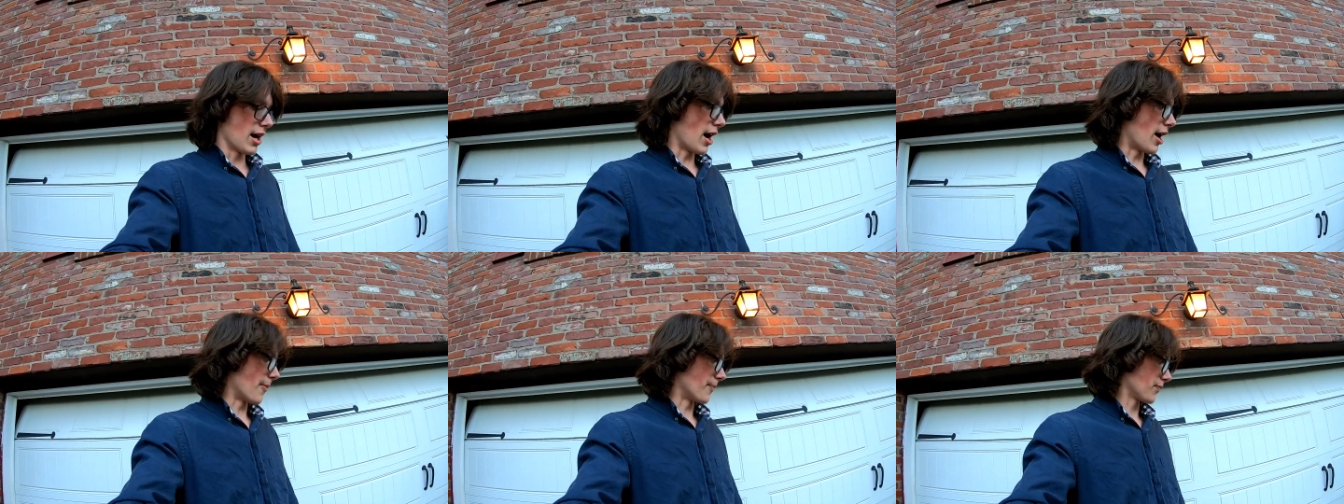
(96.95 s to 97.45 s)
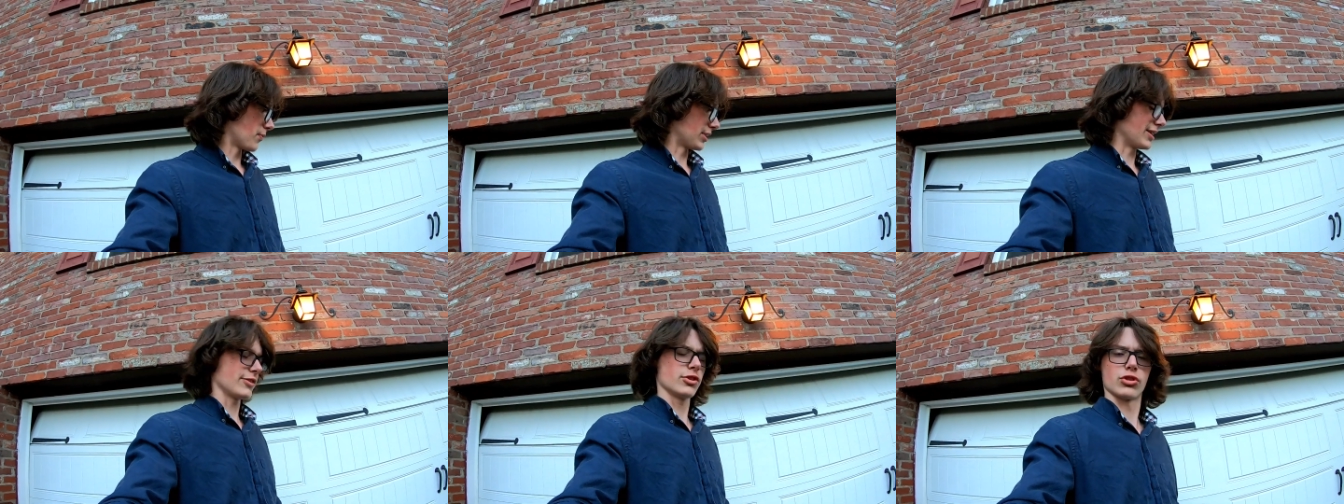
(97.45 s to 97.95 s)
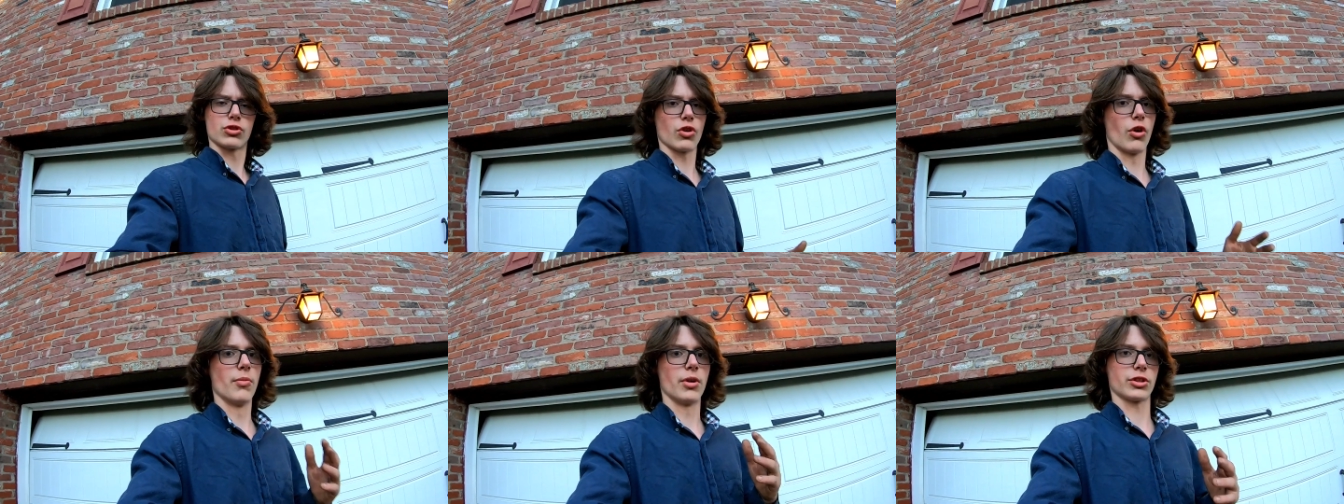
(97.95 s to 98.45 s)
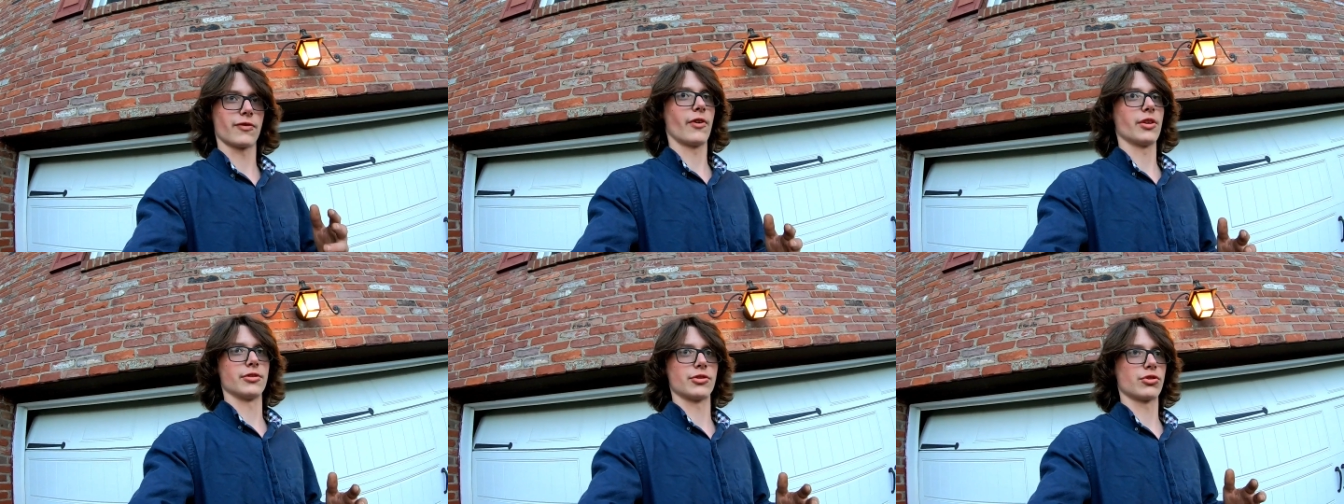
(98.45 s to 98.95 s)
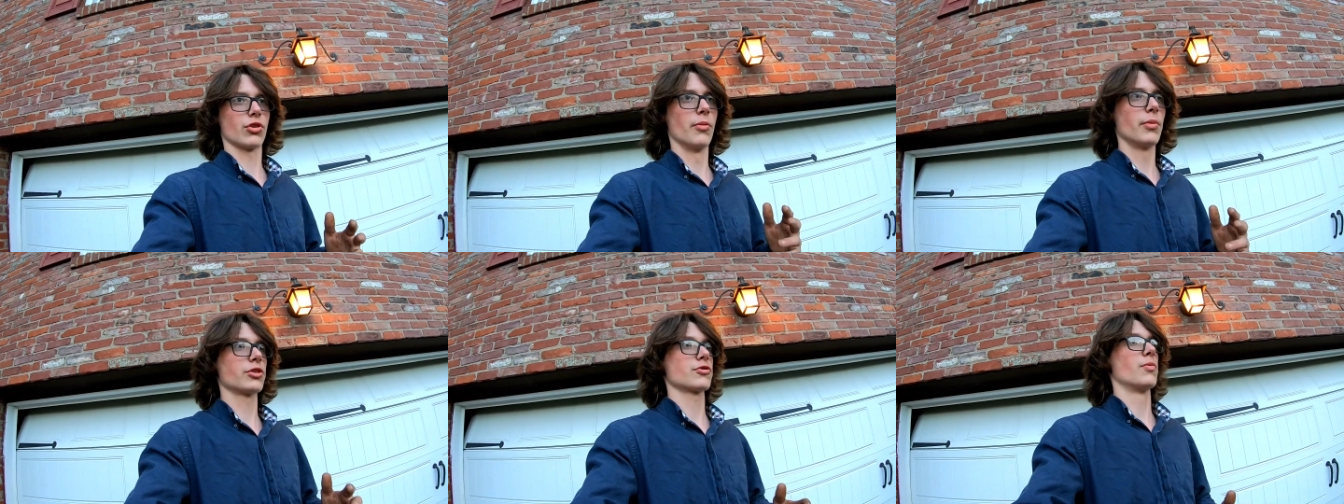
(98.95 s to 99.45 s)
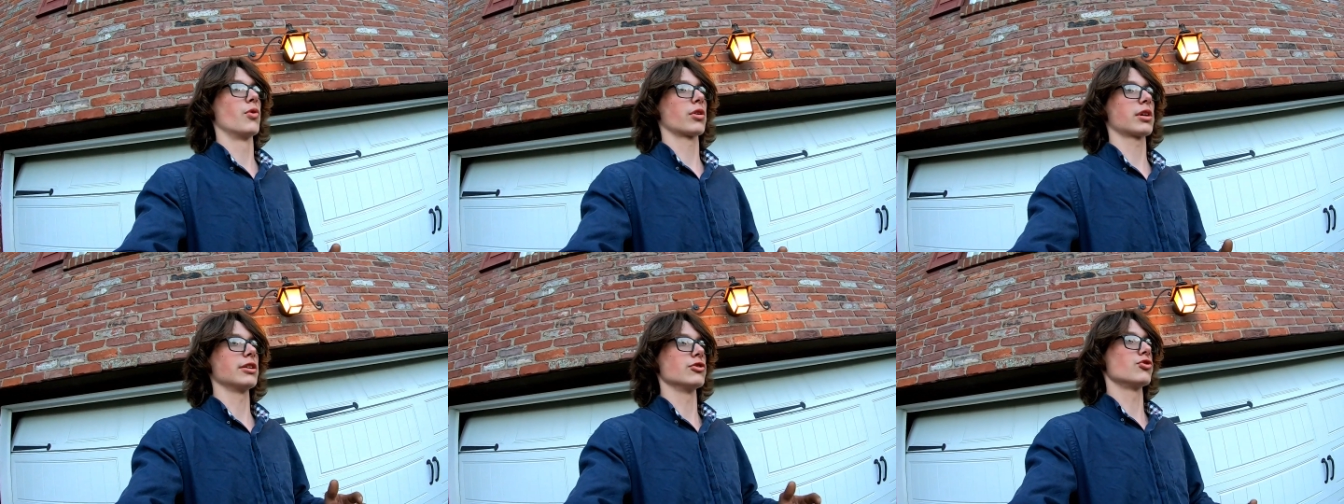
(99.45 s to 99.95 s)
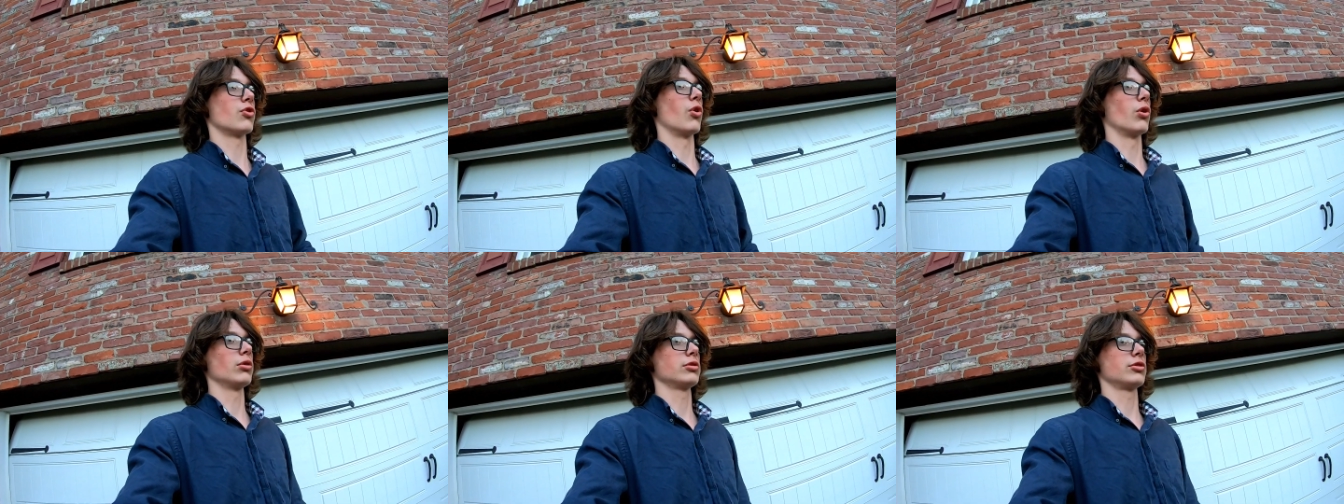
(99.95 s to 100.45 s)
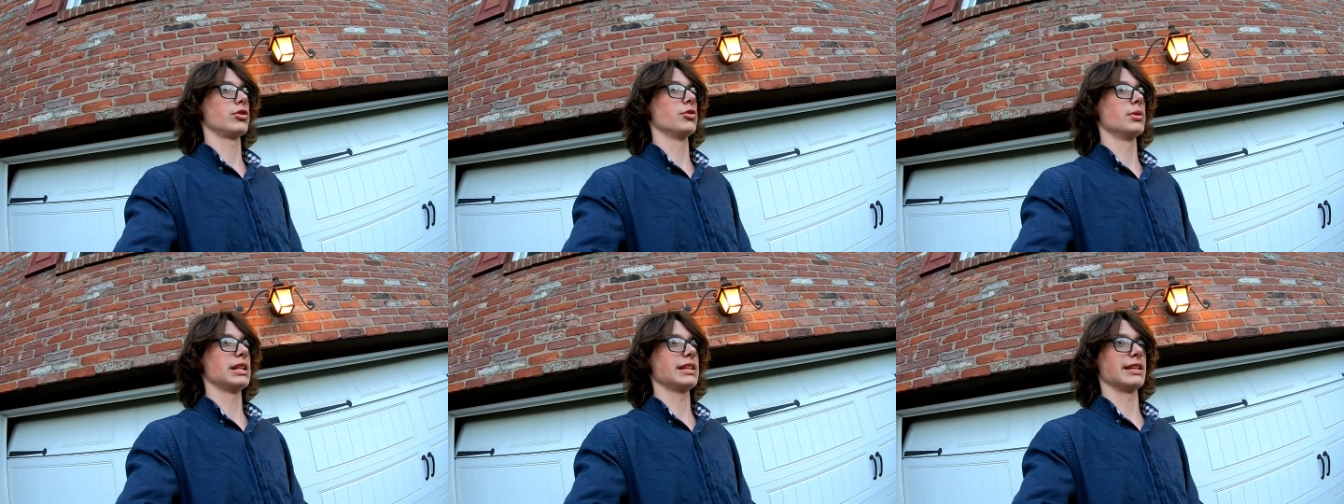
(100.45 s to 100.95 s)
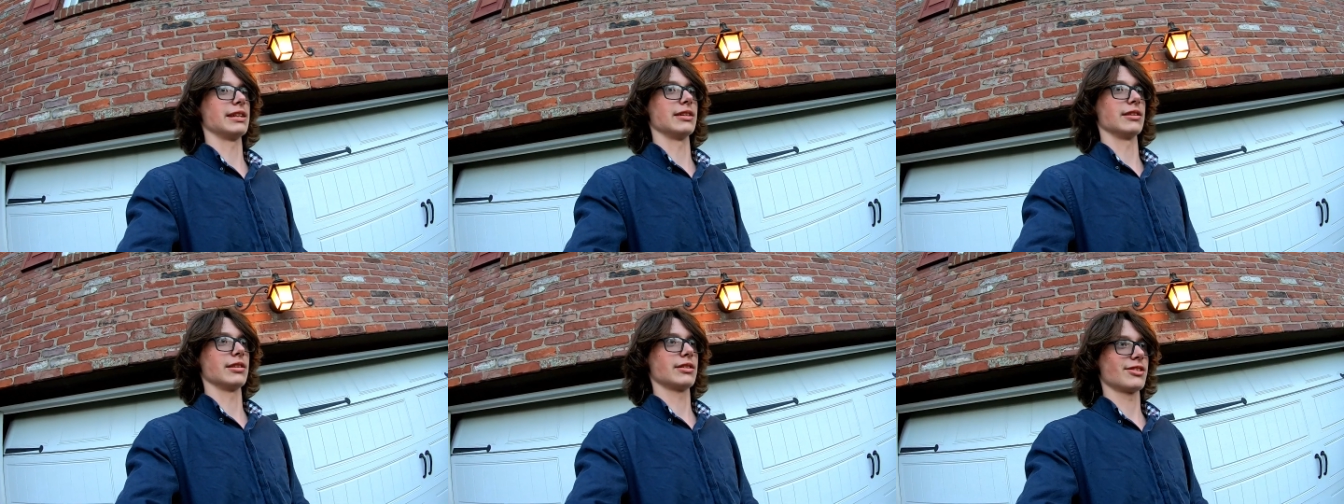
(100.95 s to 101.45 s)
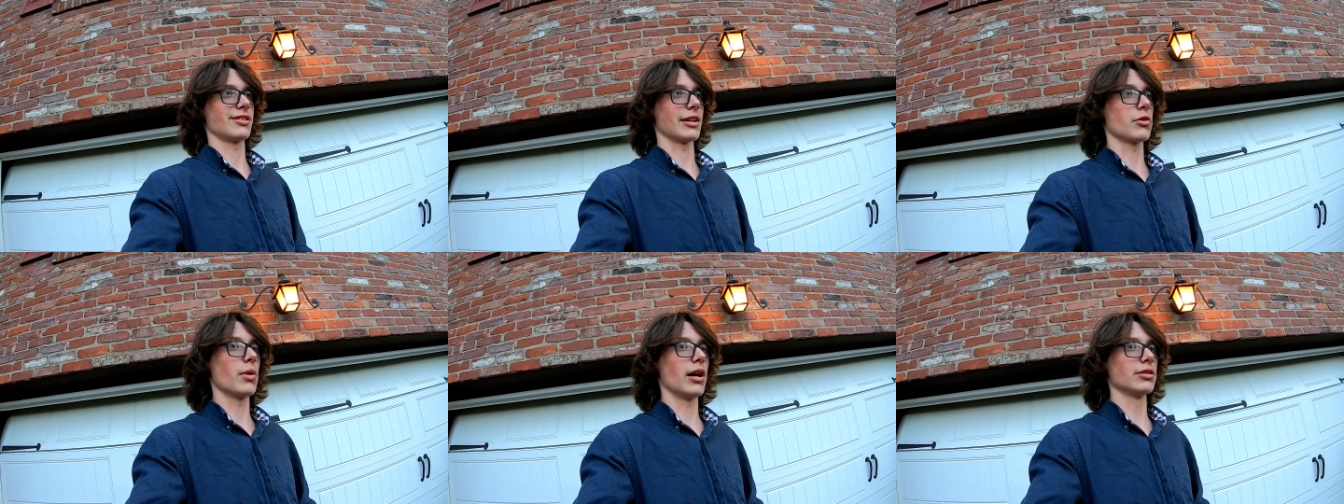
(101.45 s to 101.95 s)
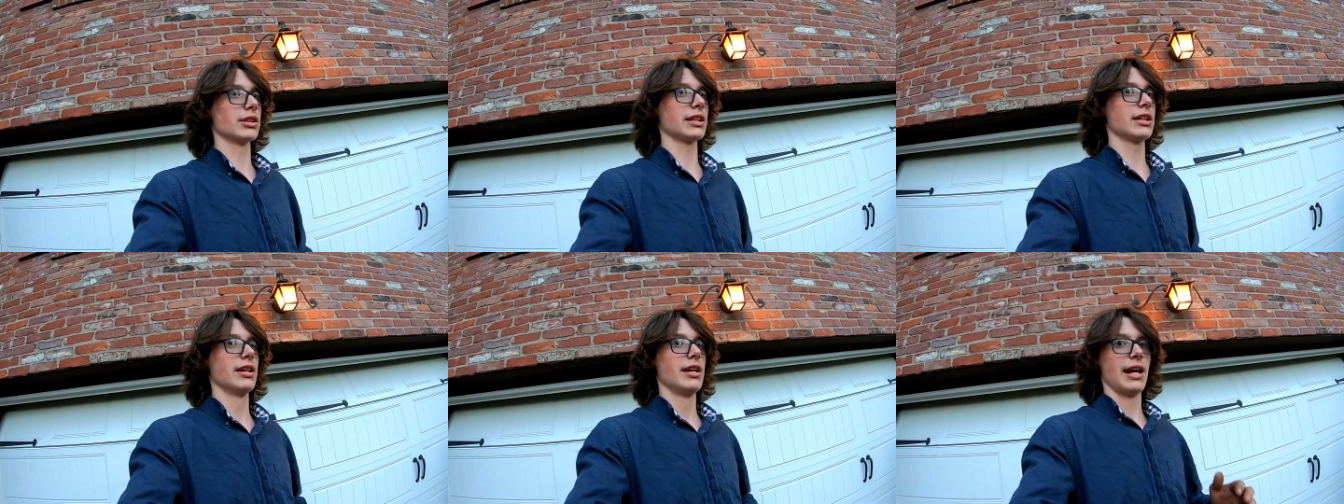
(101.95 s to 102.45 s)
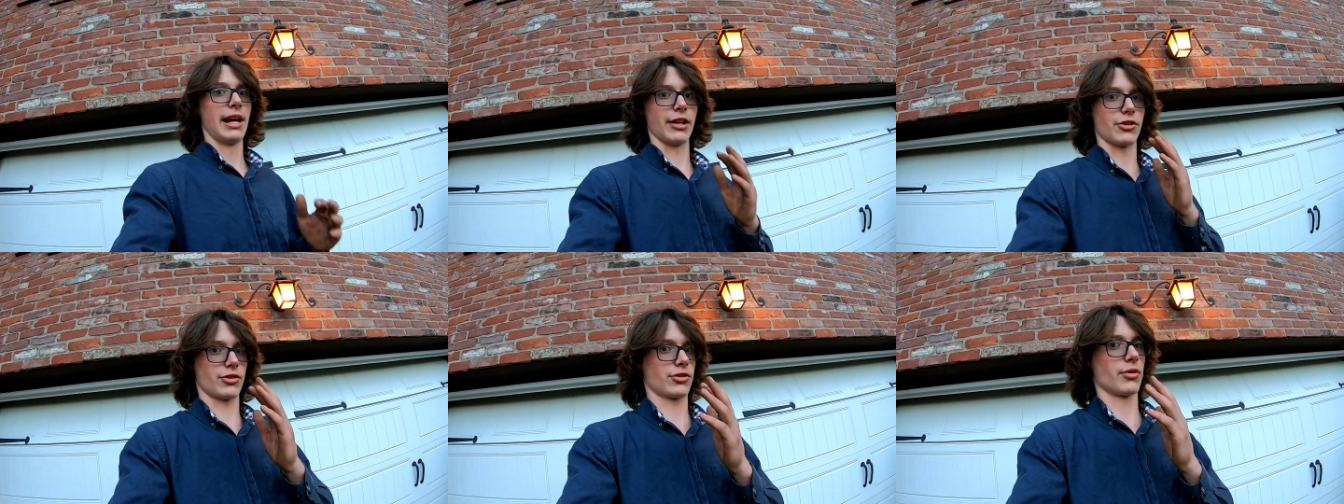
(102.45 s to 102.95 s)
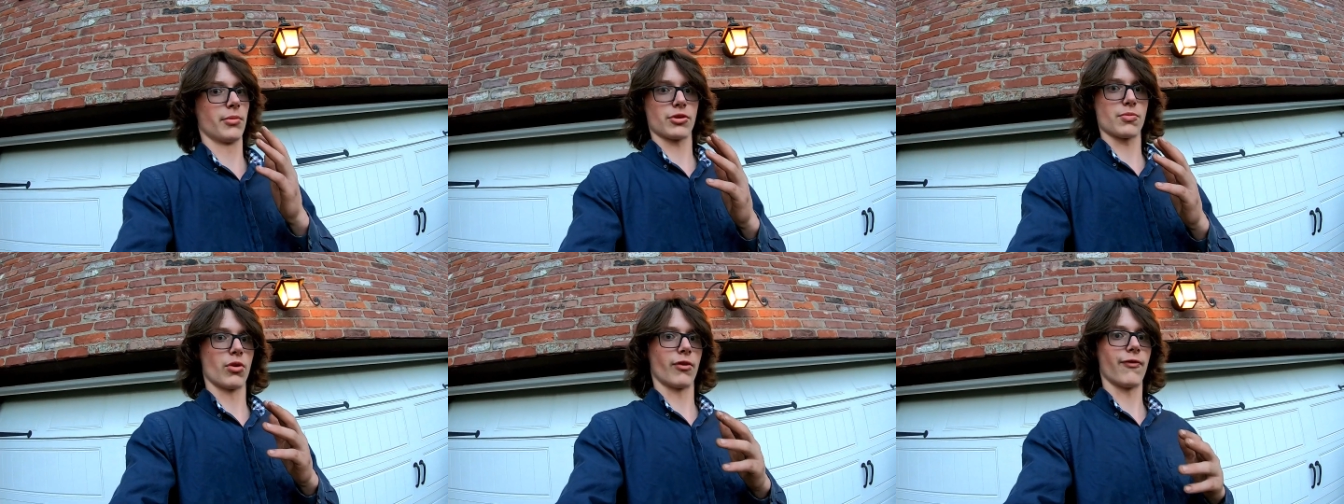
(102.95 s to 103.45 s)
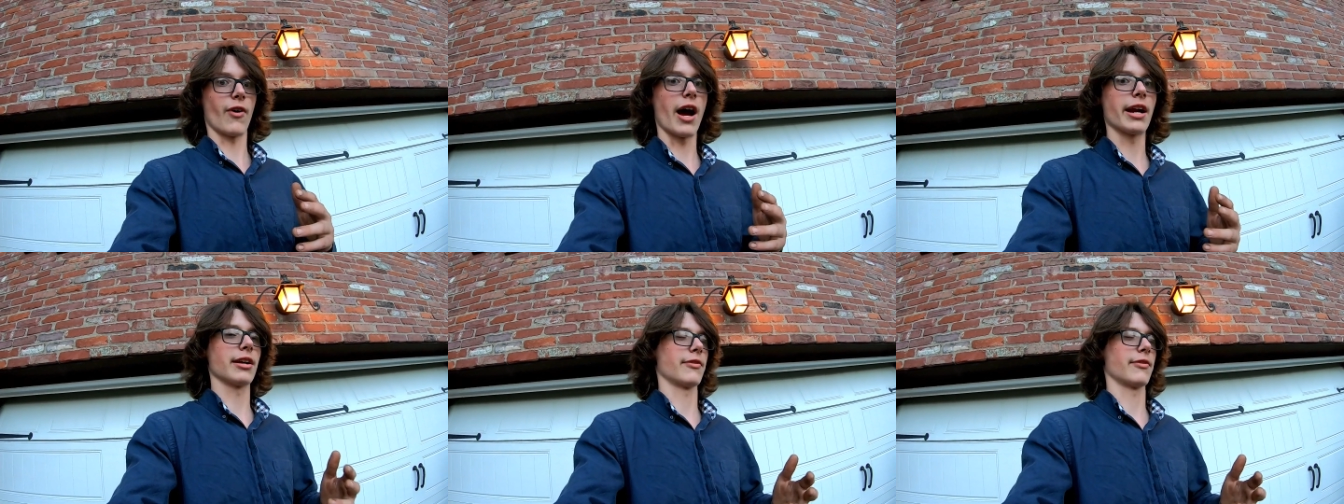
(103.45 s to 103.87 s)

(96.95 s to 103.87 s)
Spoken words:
But this is so much fun. There's so much more control to it than stick welding, and it's just so much more fun.